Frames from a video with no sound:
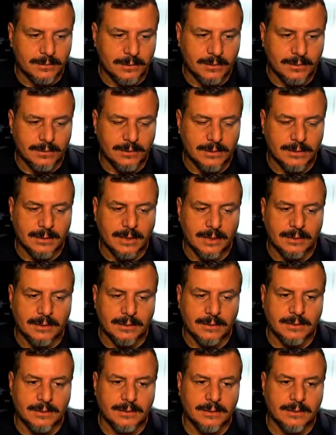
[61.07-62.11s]
go to
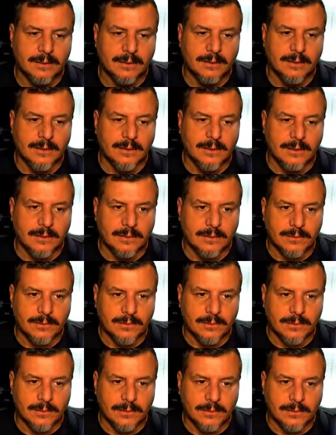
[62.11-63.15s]
settings, go
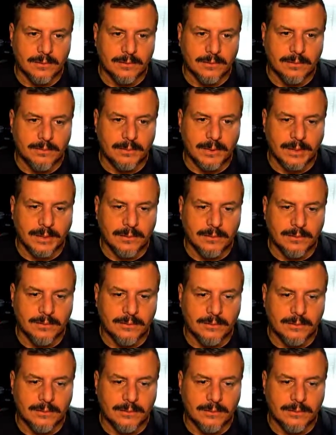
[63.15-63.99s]
to the control panel,